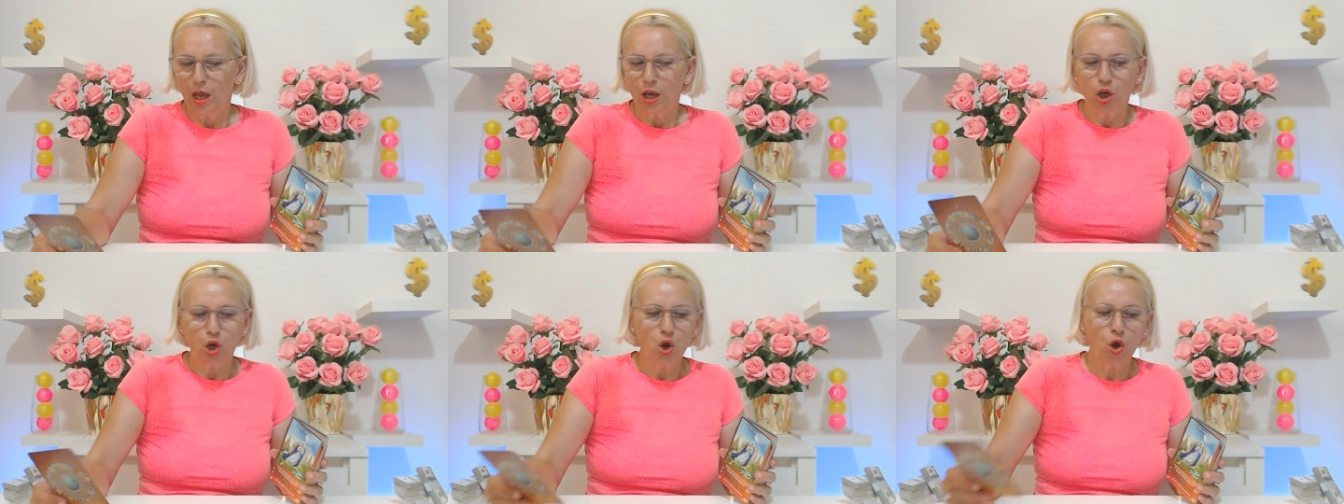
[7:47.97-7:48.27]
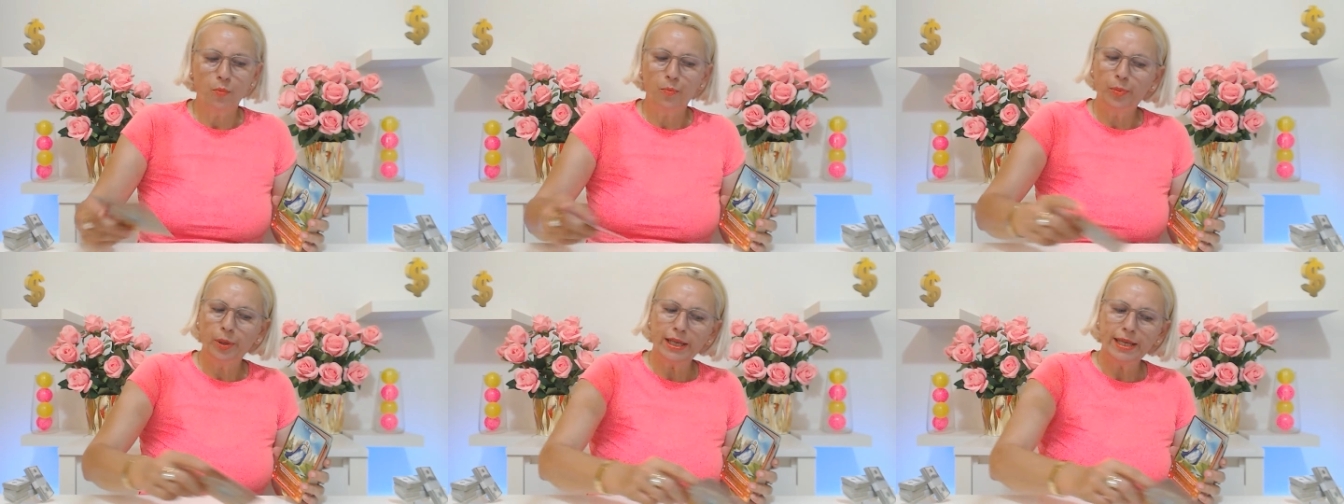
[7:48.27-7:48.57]

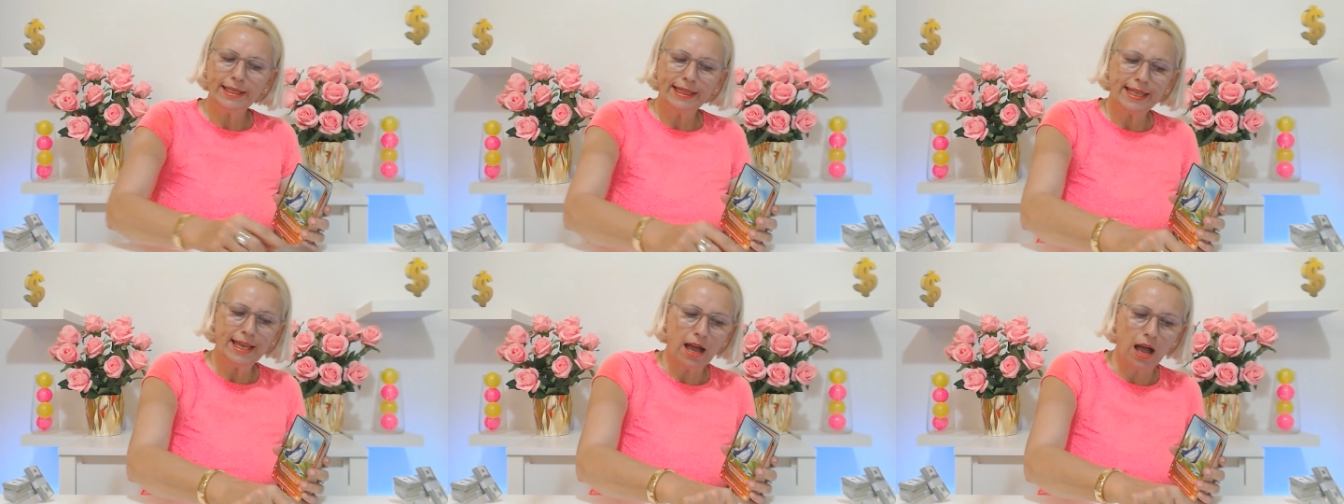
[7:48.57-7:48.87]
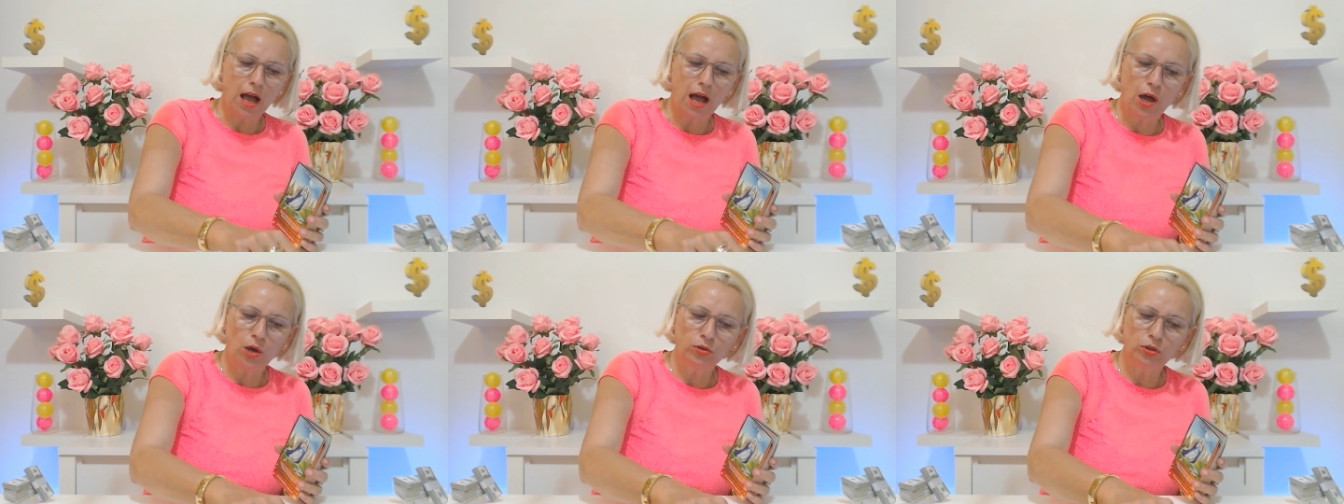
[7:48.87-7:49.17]
completely
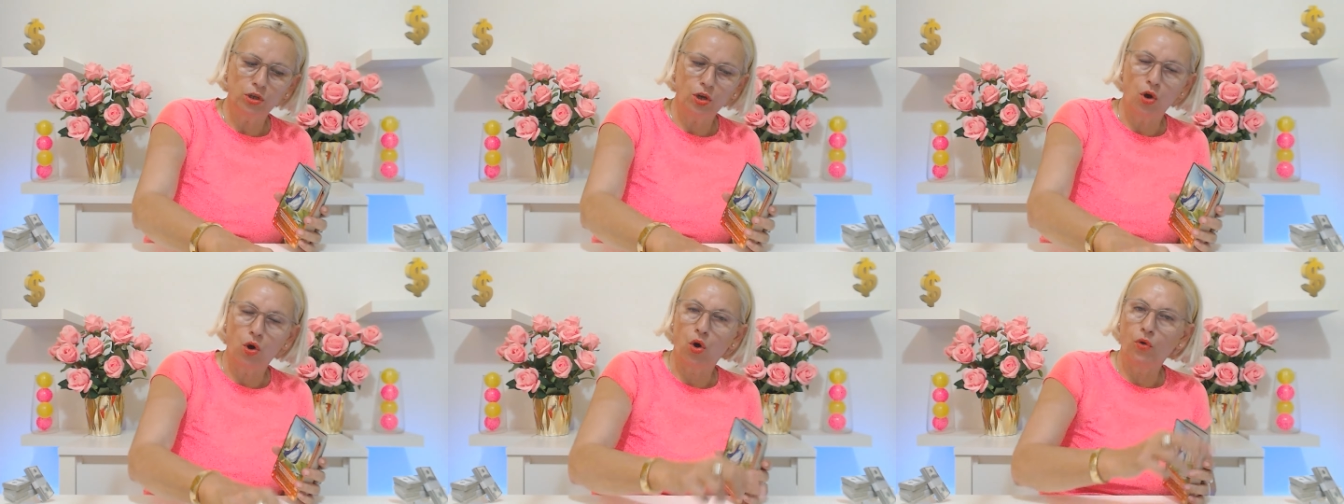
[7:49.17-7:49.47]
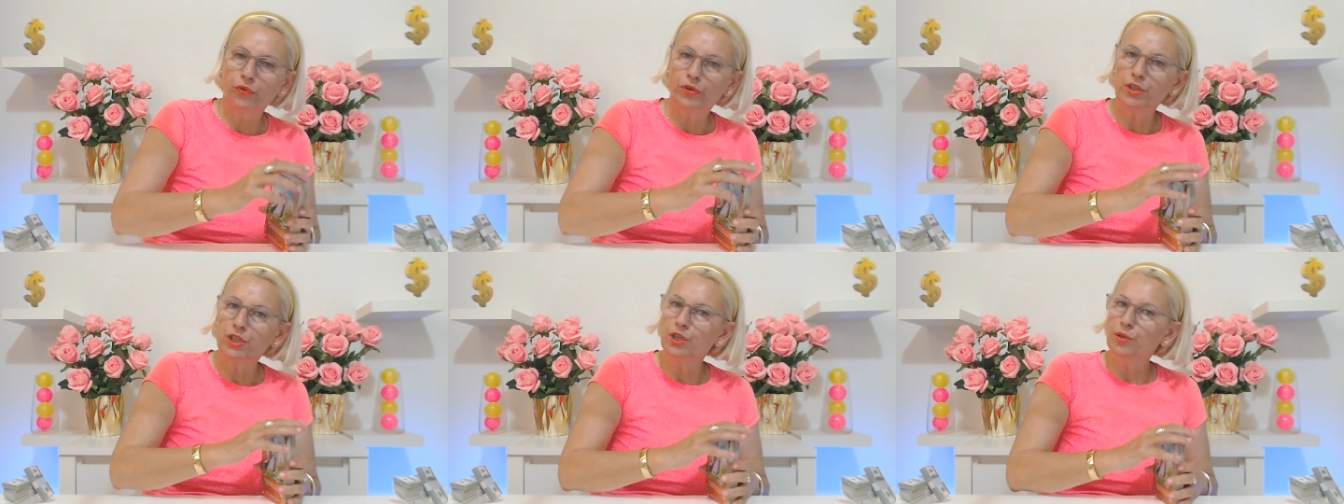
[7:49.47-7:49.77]
out
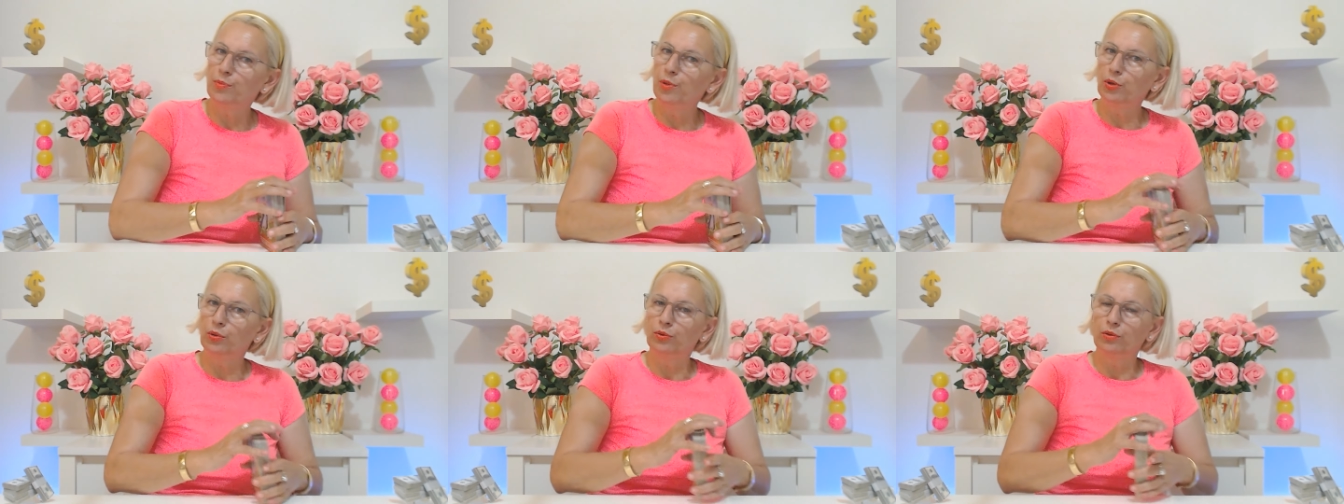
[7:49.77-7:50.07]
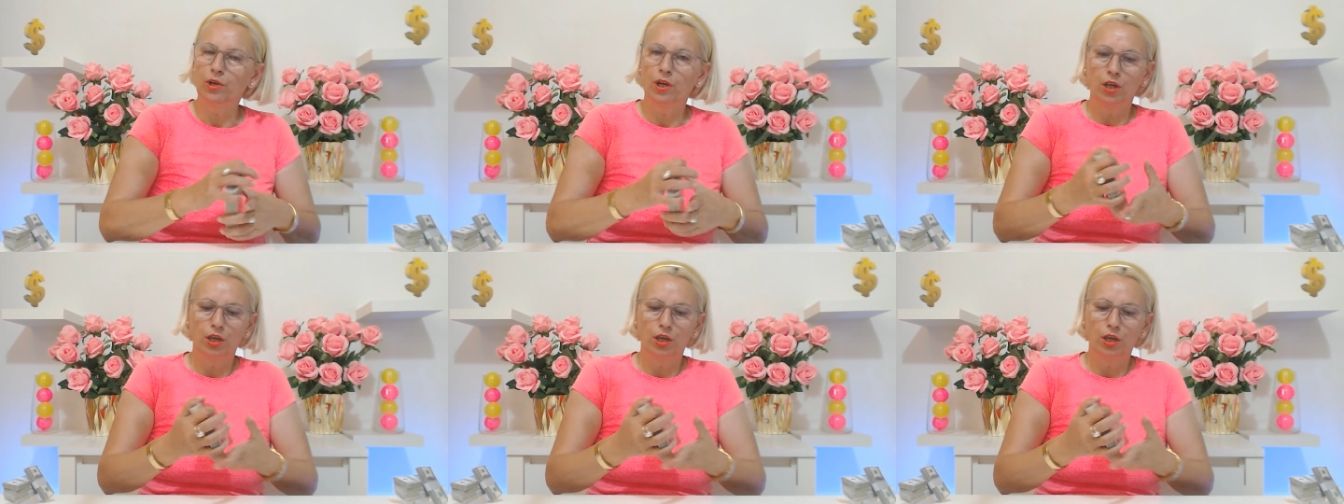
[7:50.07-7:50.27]
of the blue.